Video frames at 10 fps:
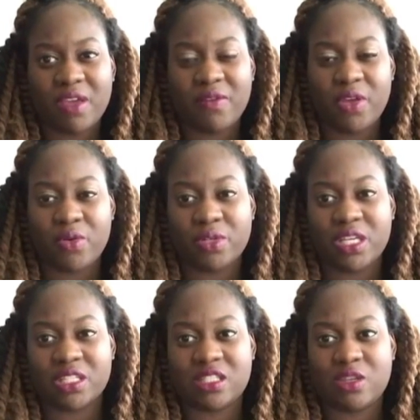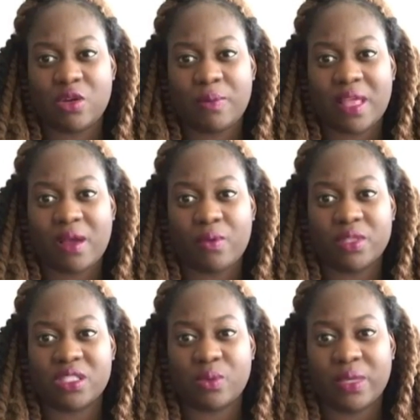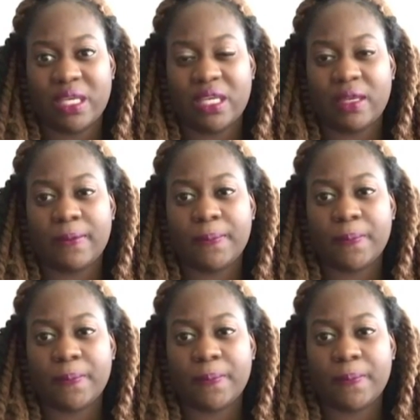if he only hits you up like once a week